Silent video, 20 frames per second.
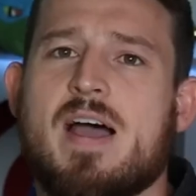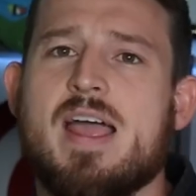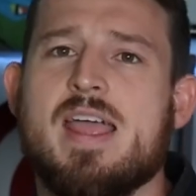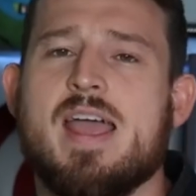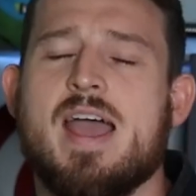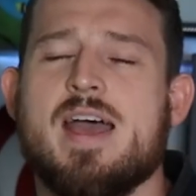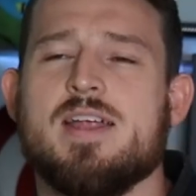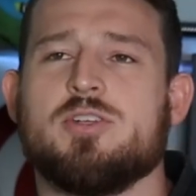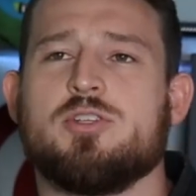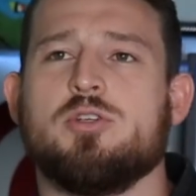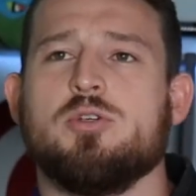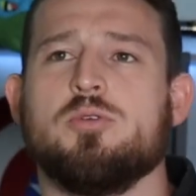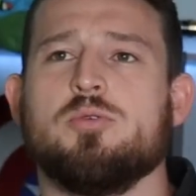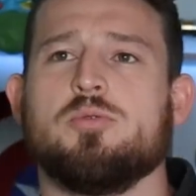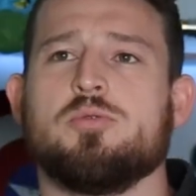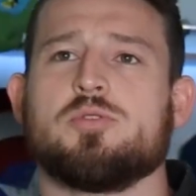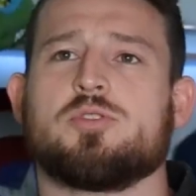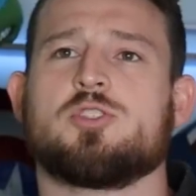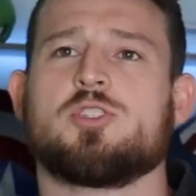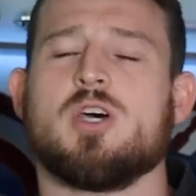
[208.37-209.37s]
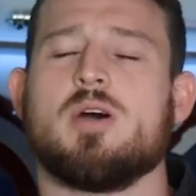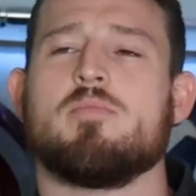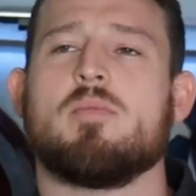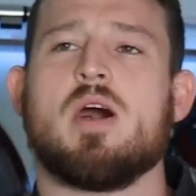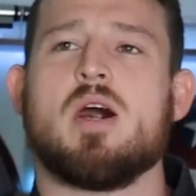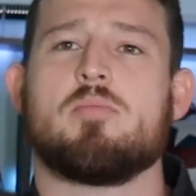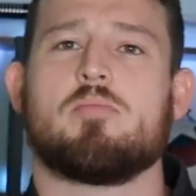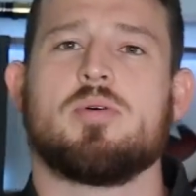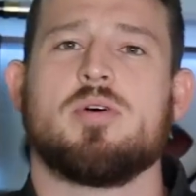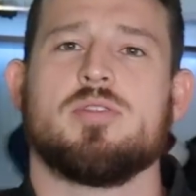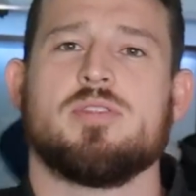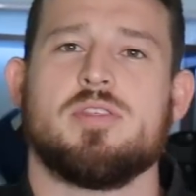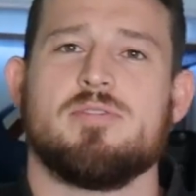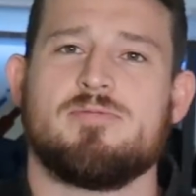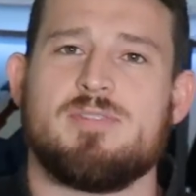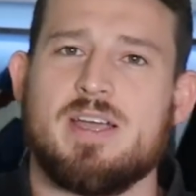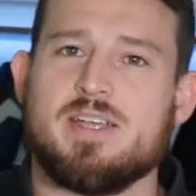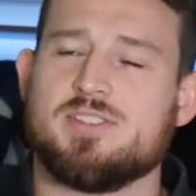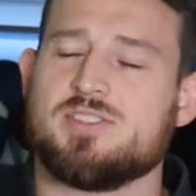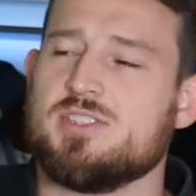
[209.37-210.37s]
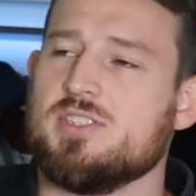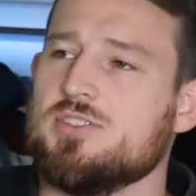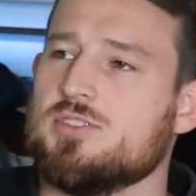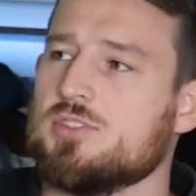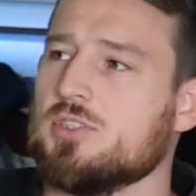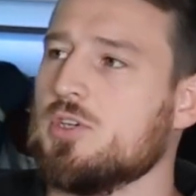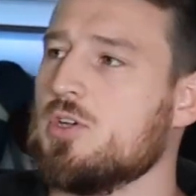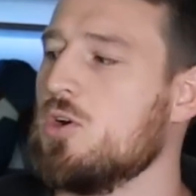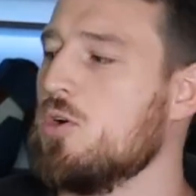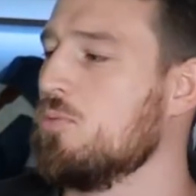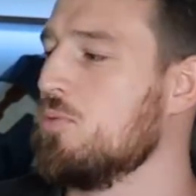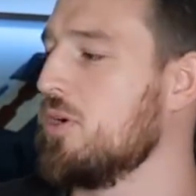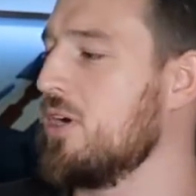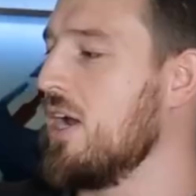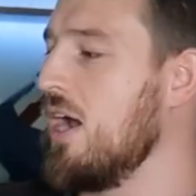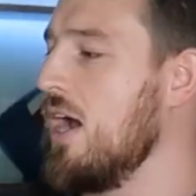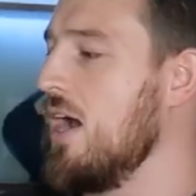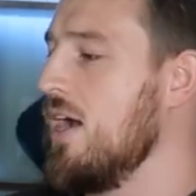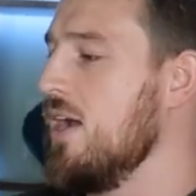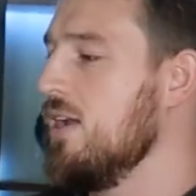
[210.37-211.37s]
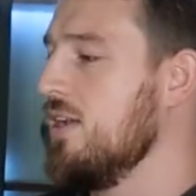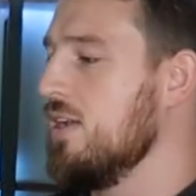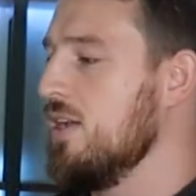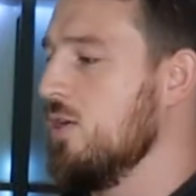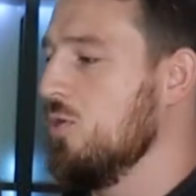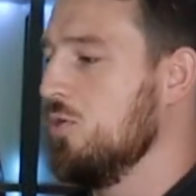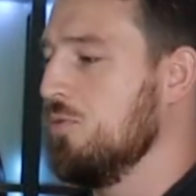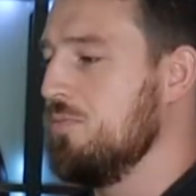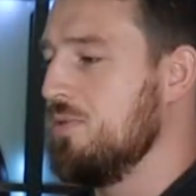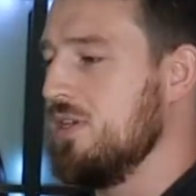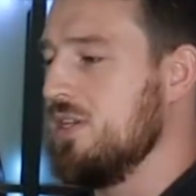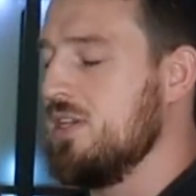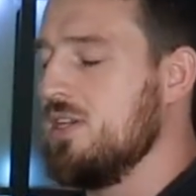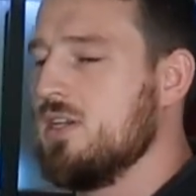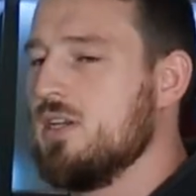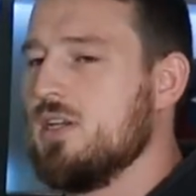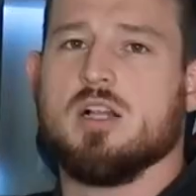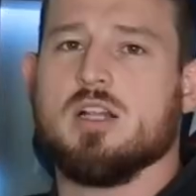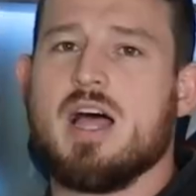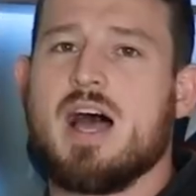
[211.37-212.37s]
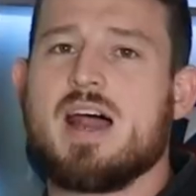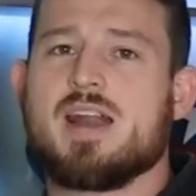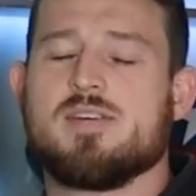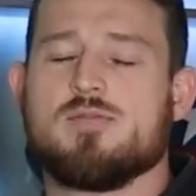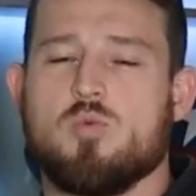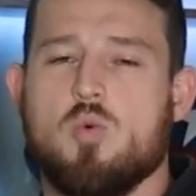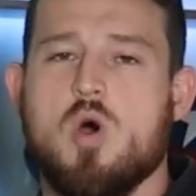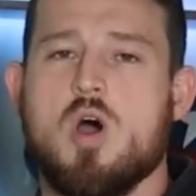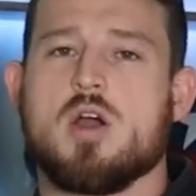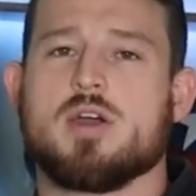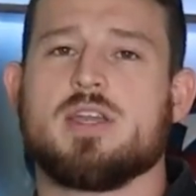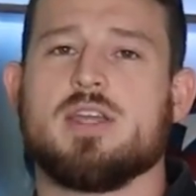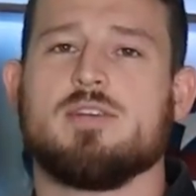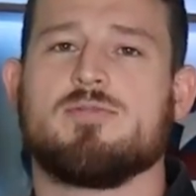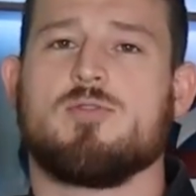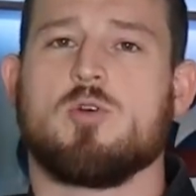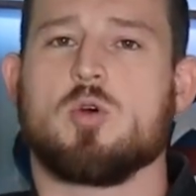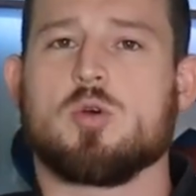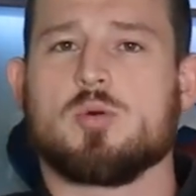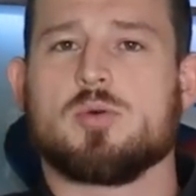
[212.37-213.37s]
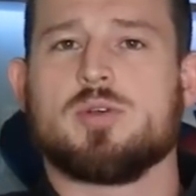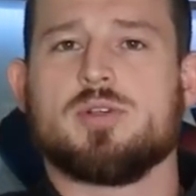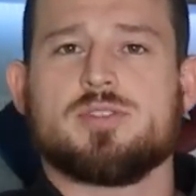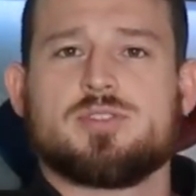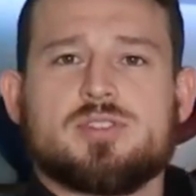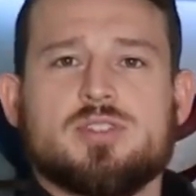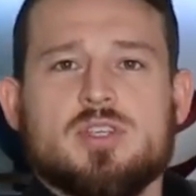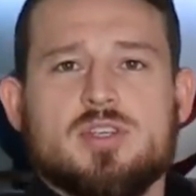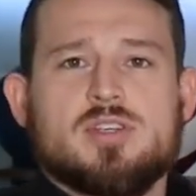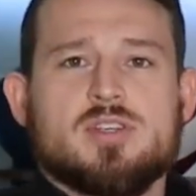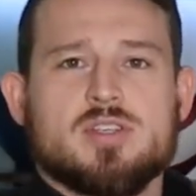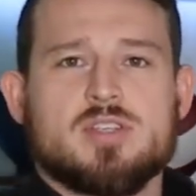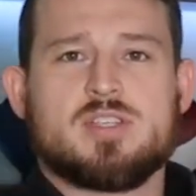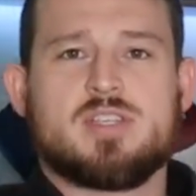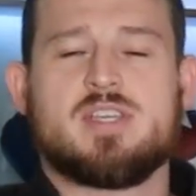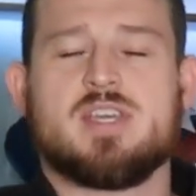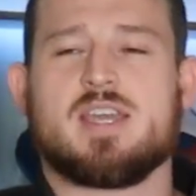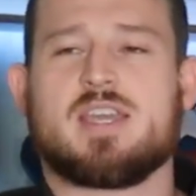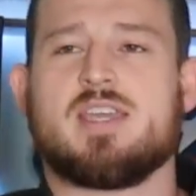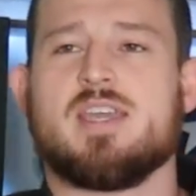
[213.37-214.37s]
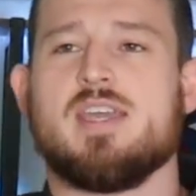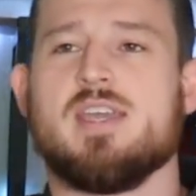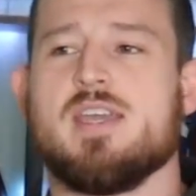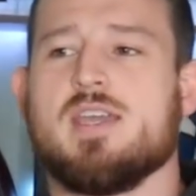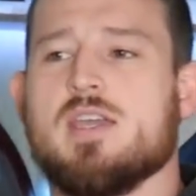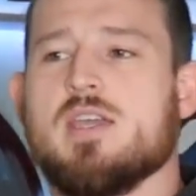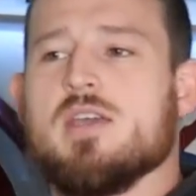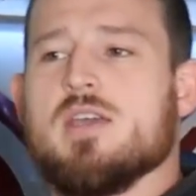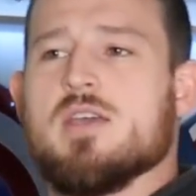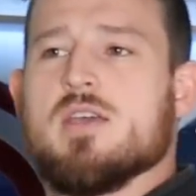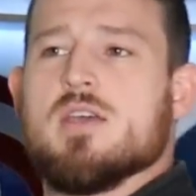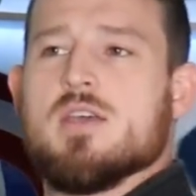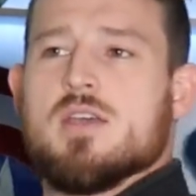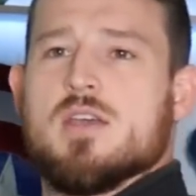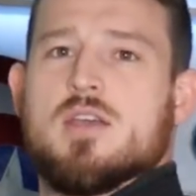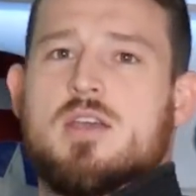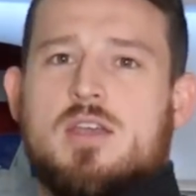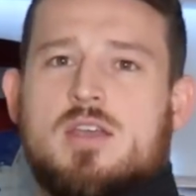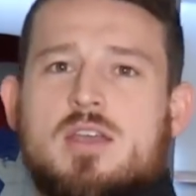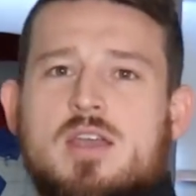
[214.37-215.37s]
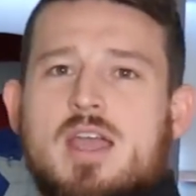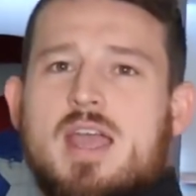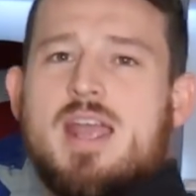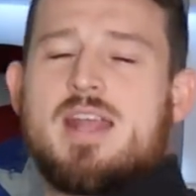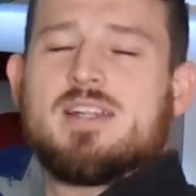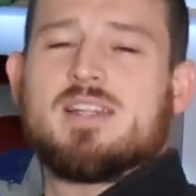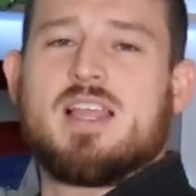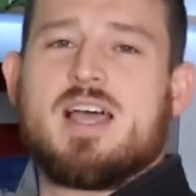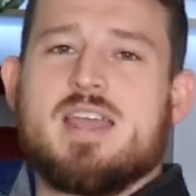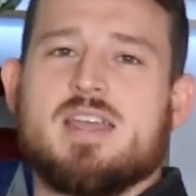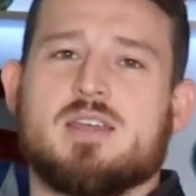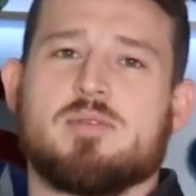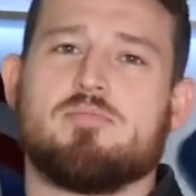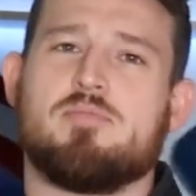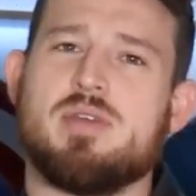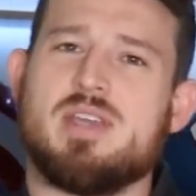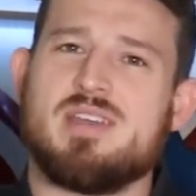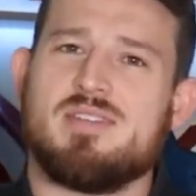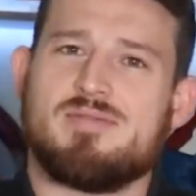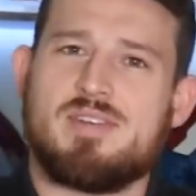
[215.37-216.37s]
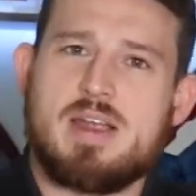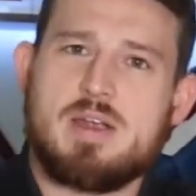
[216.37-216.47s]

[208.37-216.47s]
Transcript: I had to sum up the fight scenes in Cobra Kai, it would be a lot of walking forwards, kicking, and like being